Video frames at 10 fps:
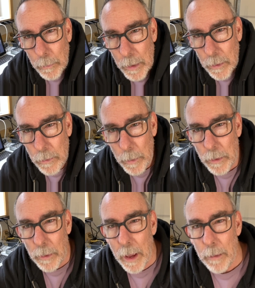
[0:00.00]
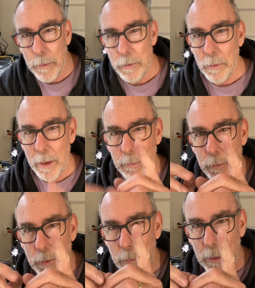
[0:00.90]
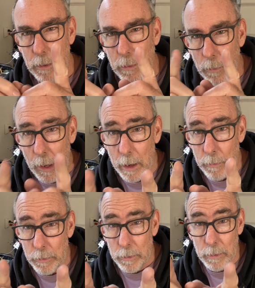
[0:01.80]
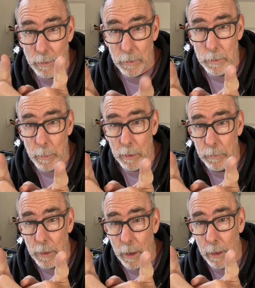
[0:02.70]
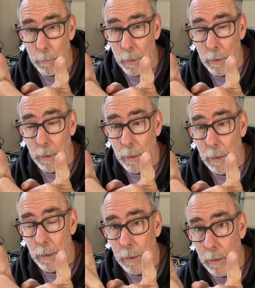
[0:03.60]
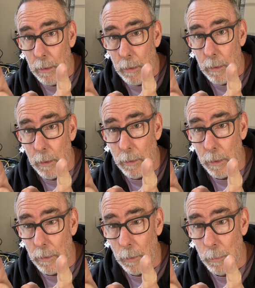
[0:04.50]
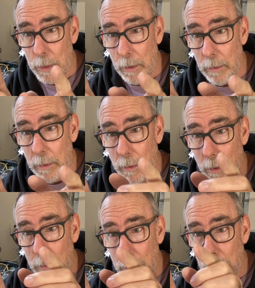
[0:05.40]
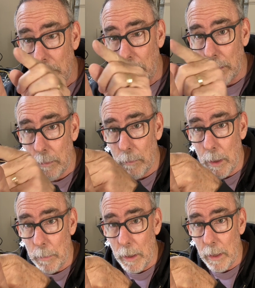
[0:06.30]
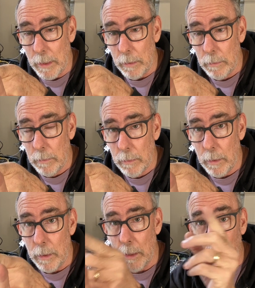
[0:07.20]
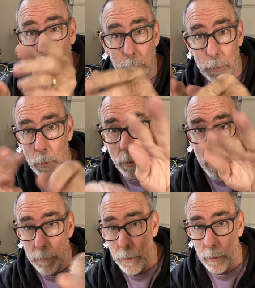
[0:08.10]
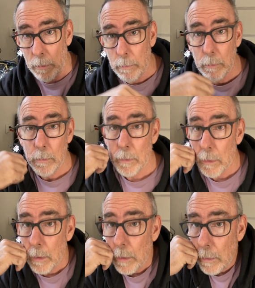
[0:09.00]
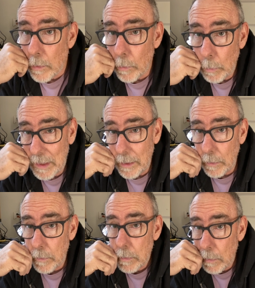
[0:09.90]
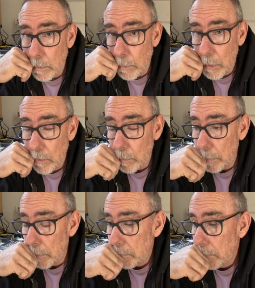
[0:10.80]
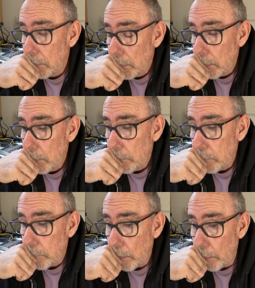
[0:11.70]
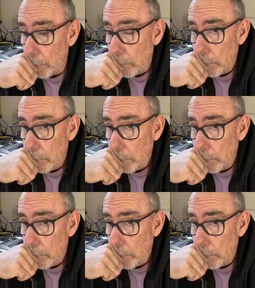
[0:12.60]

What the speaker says: because what you'll have is you'll have something that arrives in this amount of time and then there'll be another thing right behind it, and that'll throw off your readings on your measurements. So